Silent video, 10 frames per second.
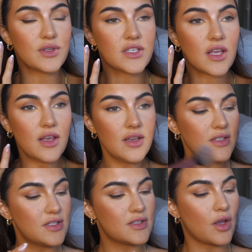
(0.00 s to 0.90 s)
each other.
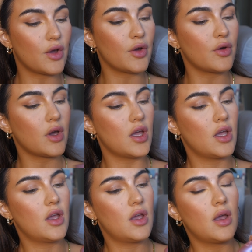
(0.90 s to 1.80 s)
So
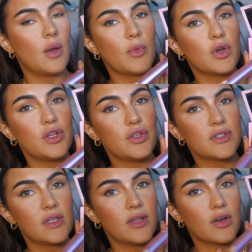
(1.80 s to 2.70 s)
I'm going to
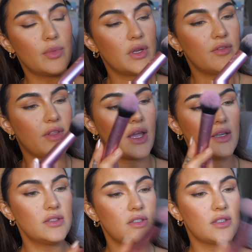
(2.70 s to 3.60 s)
use a little bit of that